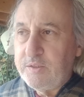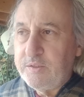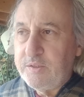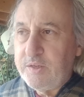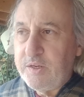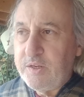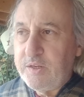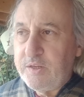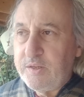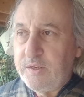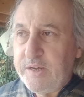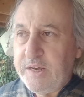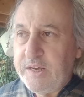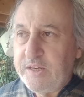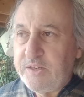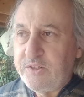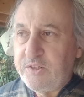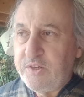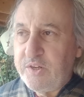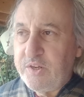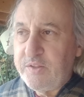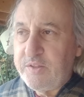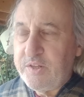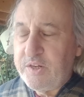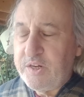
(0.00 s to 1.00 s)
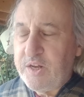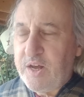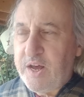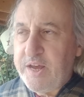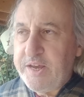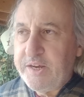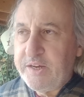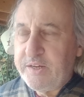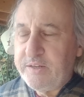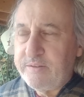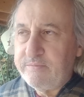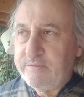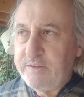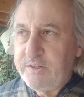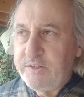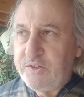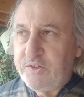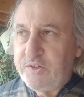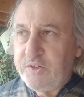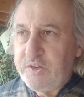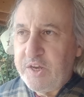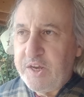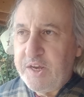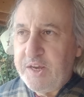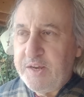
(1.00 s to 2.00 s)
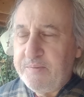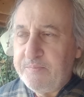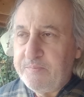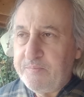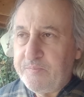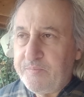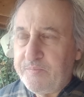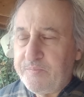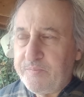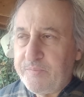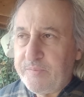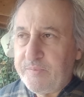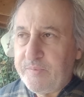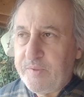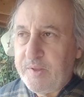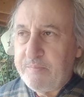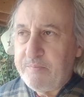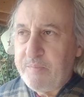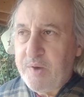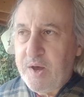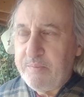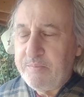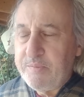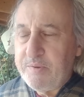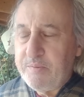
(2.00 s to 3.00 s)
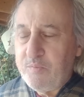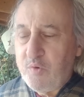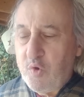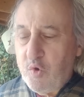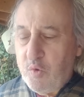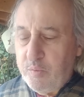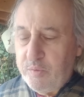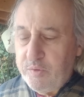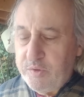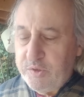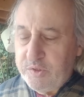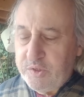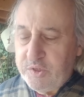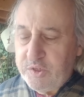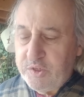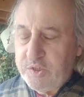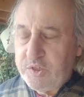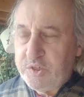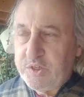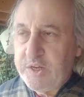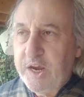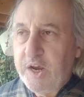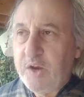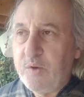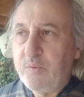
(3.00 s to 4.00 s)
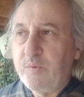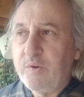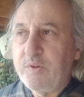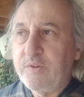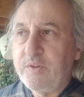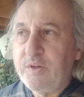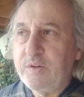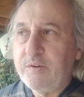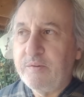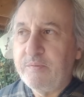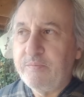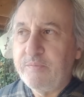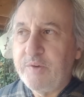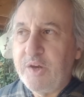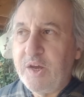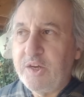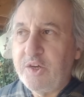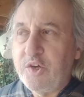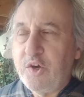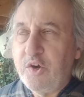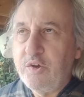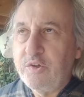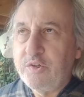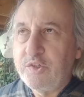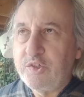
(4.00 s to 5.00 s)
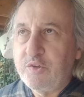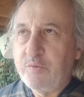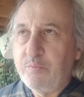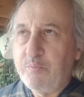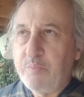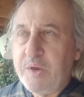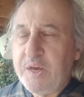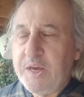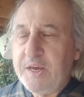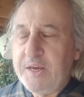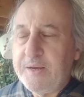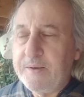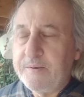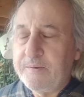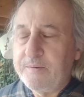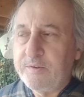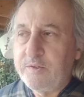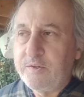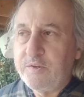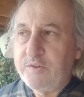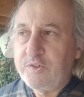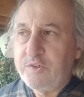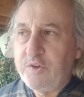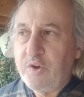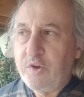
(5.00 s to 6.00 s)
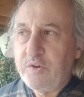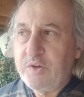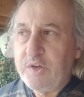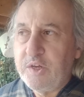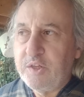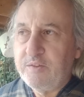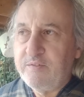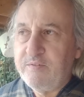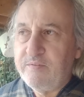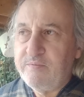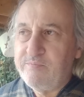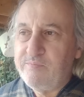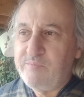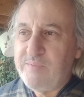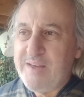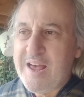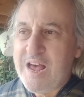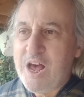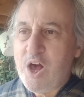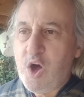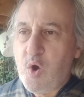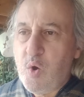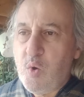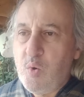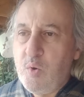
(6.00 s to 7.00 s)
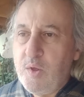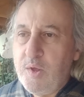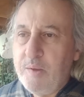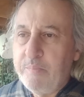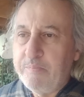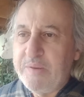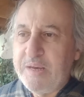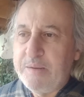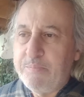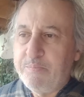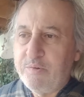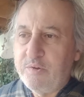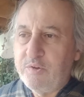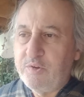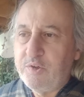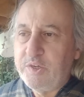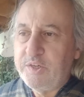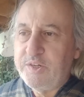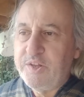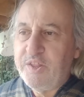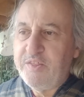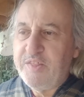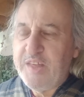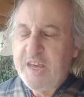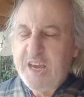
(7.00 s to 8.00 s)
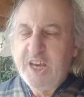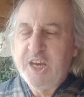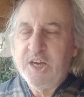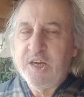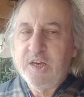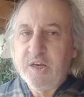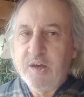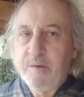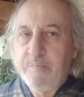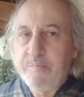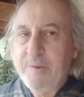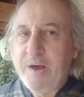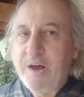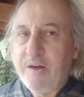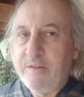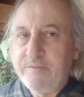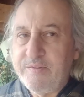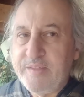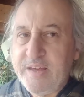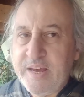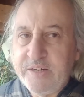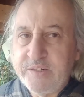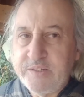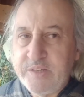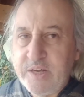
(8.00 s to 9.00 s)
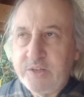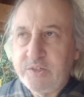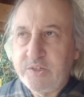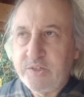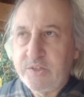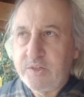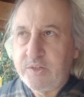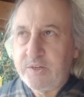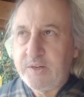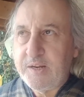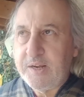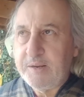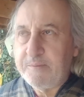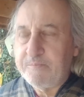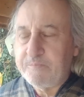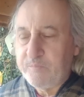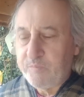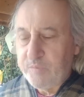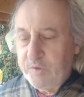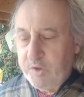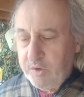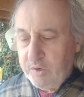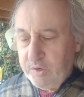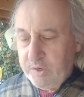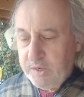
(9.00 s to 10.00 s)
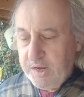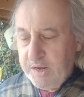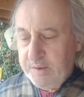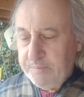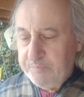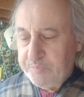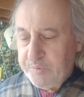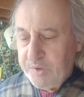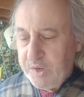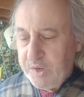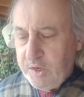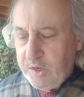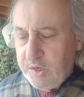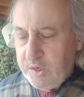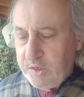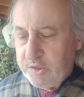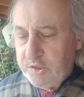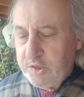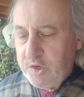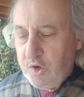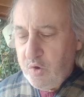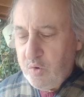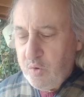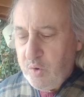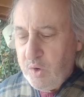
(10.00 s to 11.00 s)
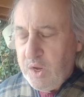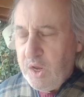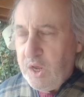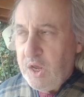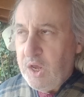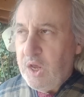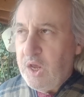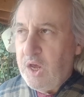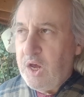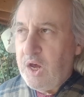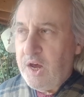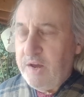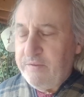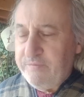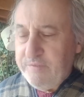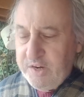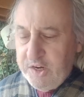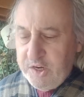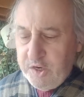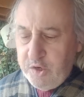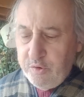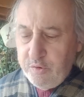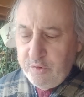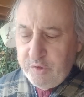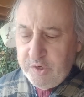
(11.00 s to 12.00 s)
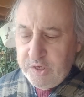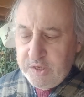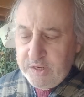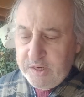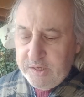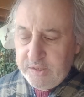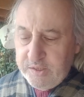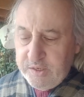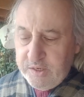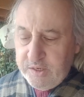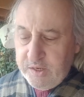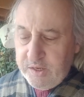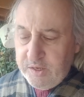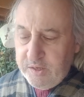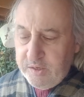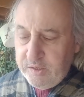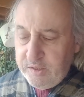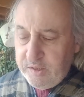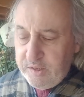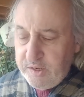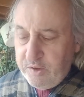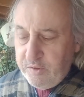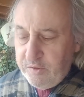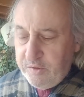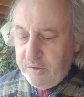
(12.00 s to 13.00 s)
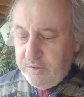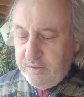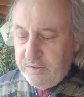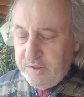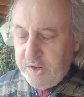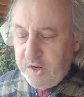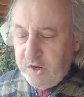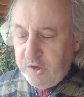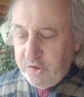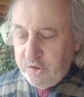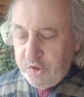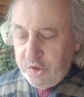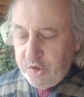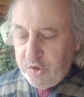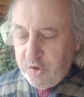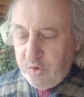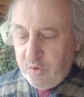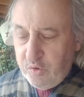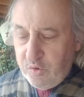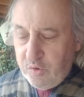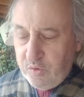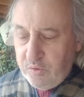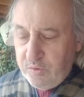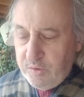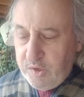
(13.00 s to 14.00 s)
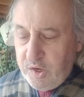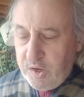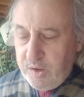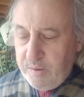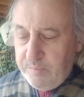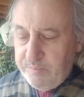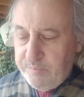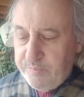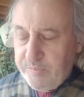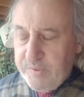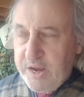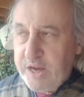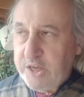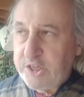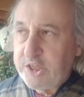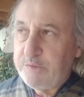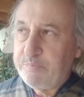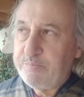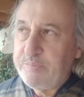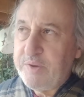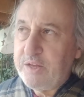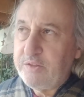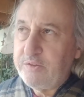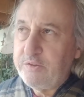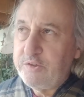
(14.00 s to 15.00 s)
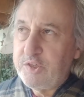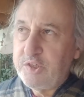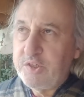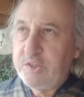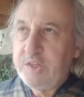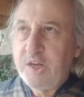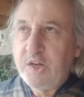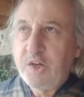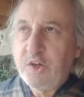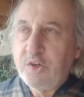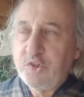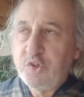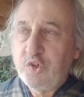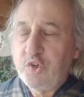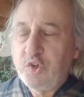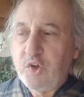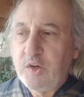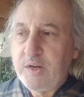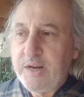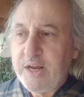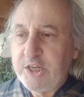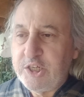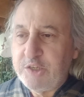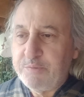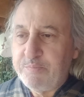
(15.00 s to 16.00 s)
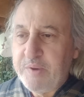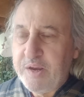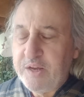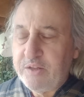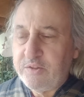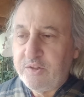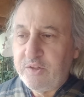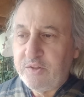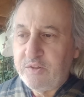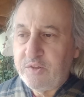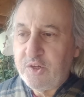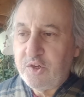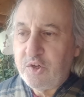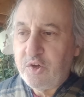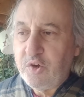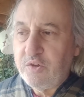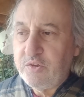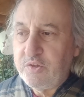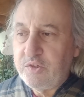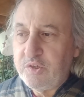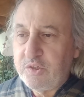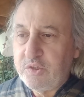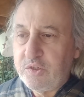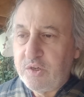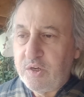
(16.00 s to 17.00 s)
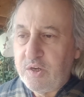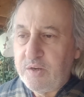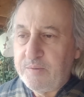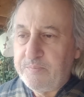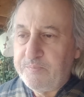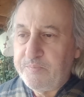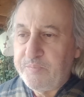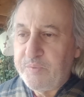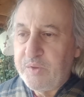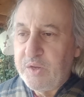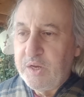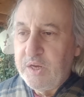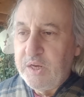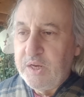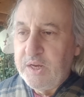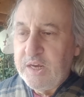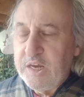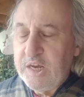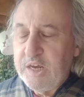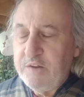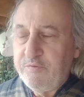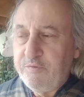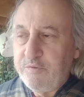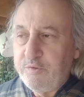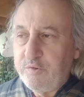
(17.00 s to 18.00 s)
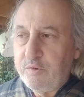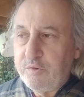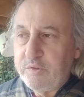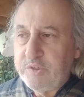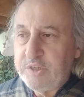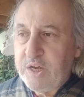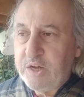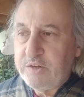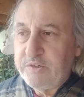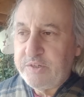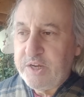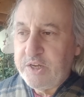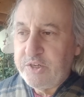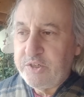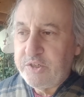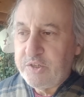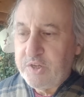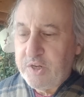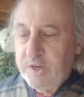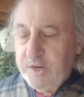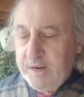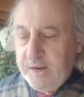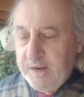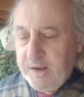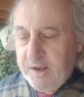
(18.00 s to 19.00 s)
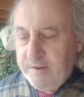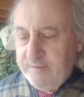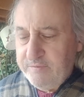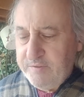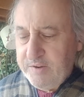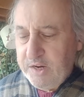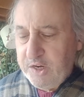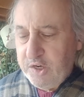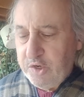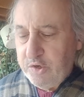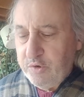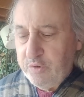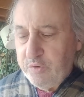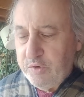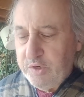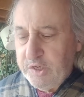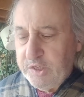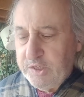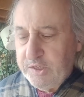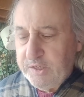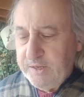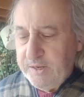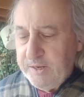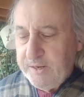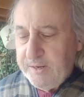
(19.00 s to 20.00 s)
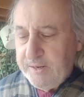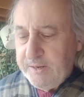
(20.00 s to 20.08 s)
that exists, that I can see. There might be more, but this is the second one that occurs to me concerning how people can think about their destiny. Okay, so I've included under, you know, the theological aspect, this theological aspect that the gods influence our destiny. I've included